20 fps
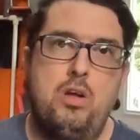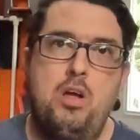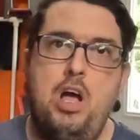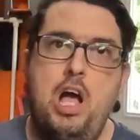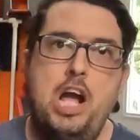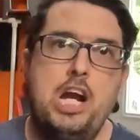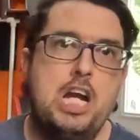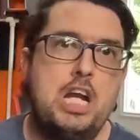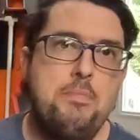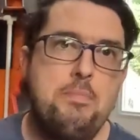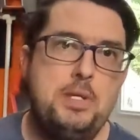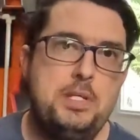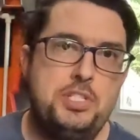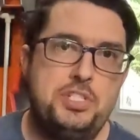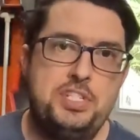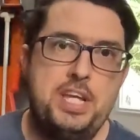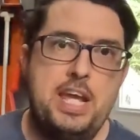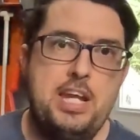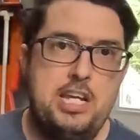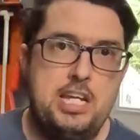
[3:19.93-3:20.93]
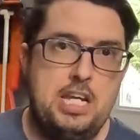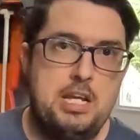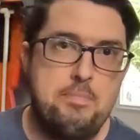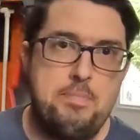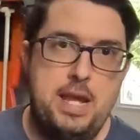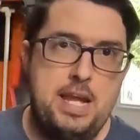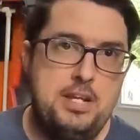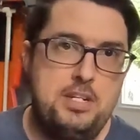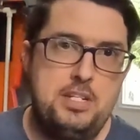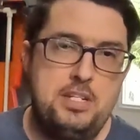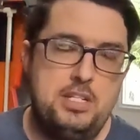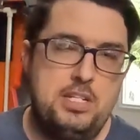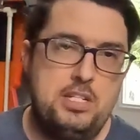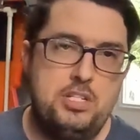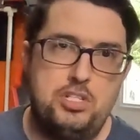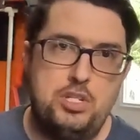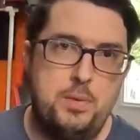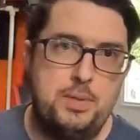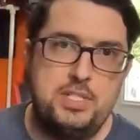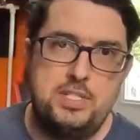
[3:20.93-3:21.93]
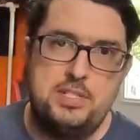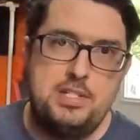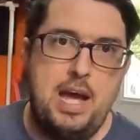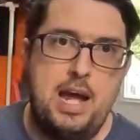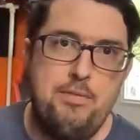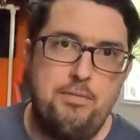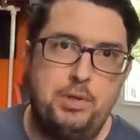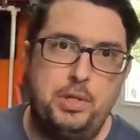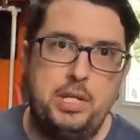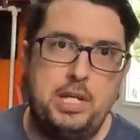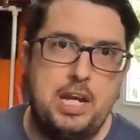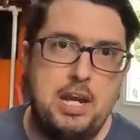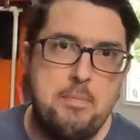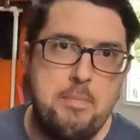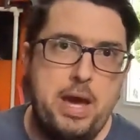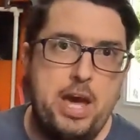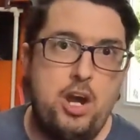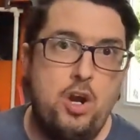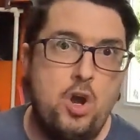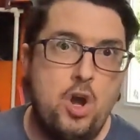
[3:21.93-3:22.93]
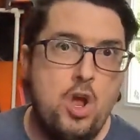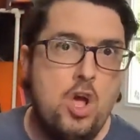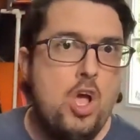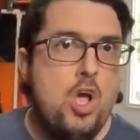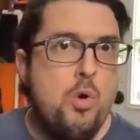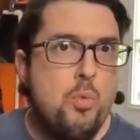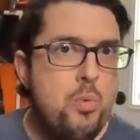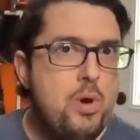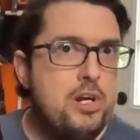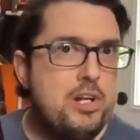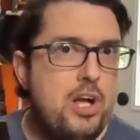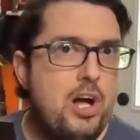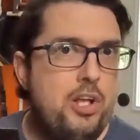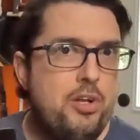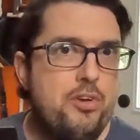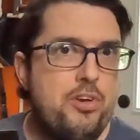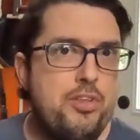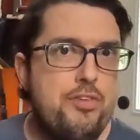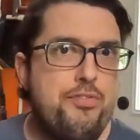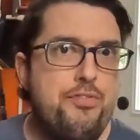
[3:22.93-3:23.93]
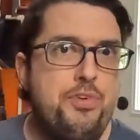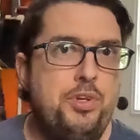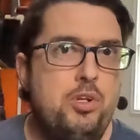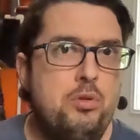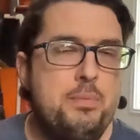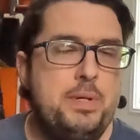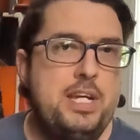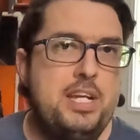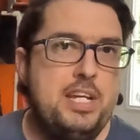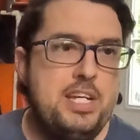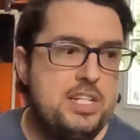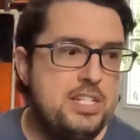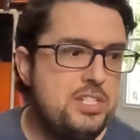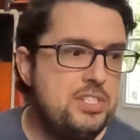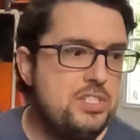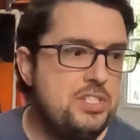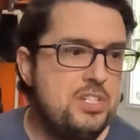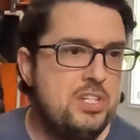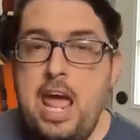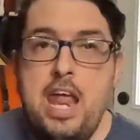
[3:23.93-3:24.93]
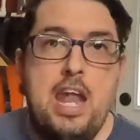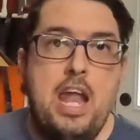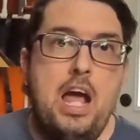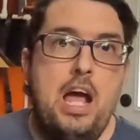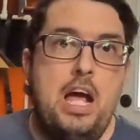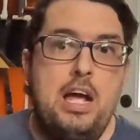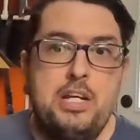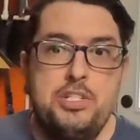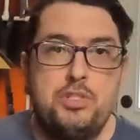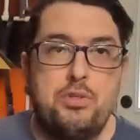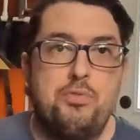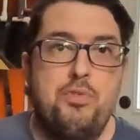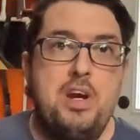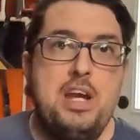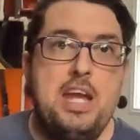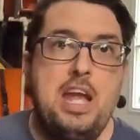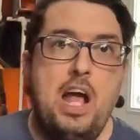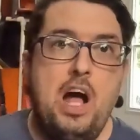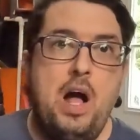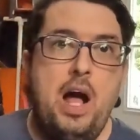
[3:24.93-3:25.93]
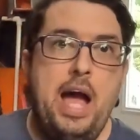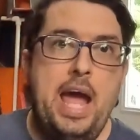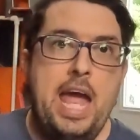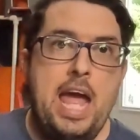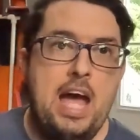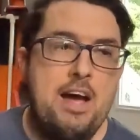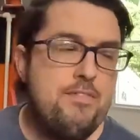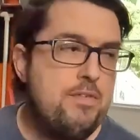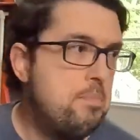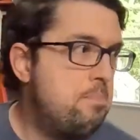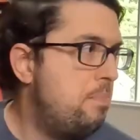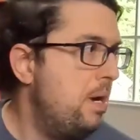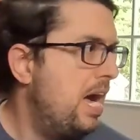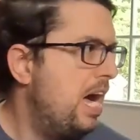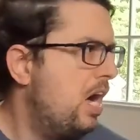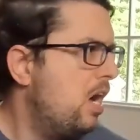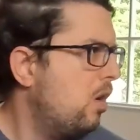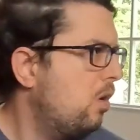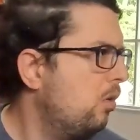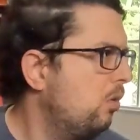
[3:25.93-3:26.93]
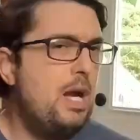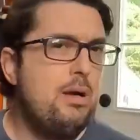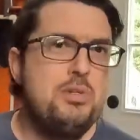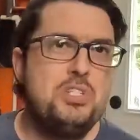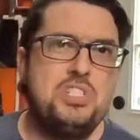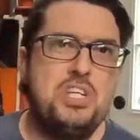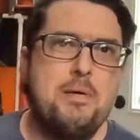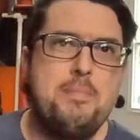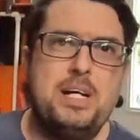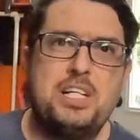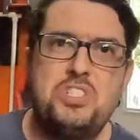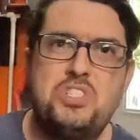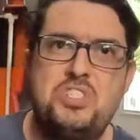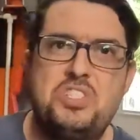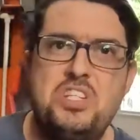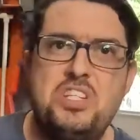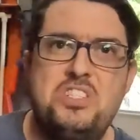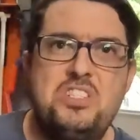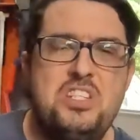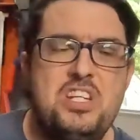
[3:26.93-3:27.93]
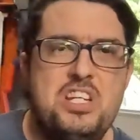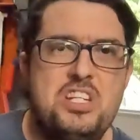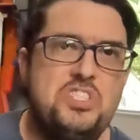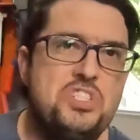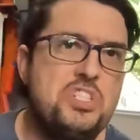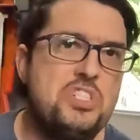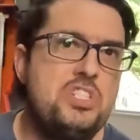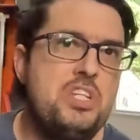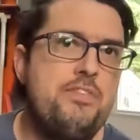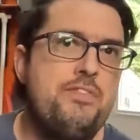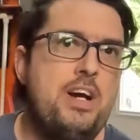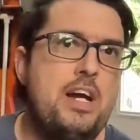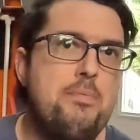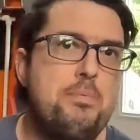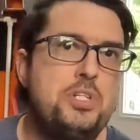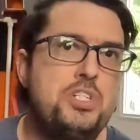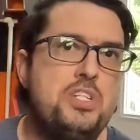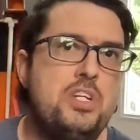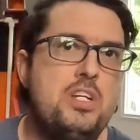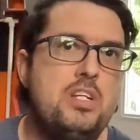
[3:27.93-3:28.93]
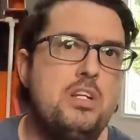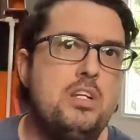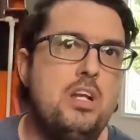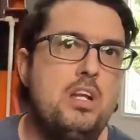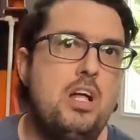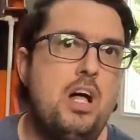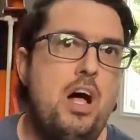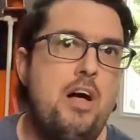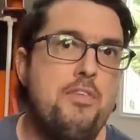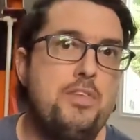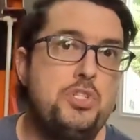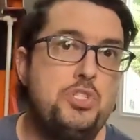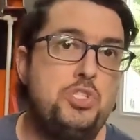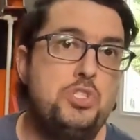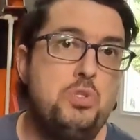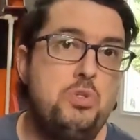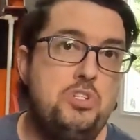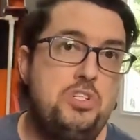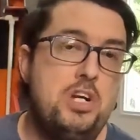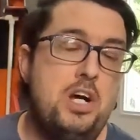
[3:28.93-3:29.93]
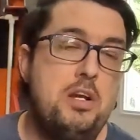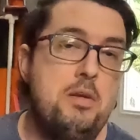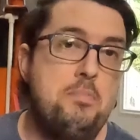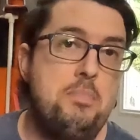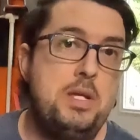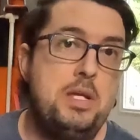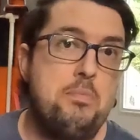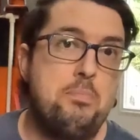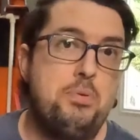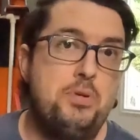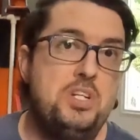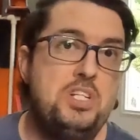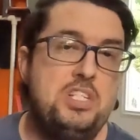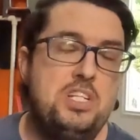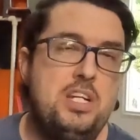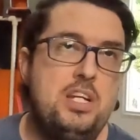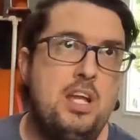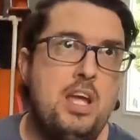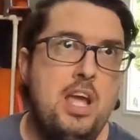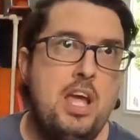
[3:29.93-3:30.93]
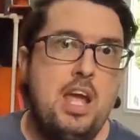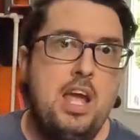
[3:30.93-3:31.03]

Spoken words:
I'm going to be sanding and painting these, so it's not really going to matter what color the filament is. And as of right now, I have about, I would say about 60 to 65% of the suit done being printed.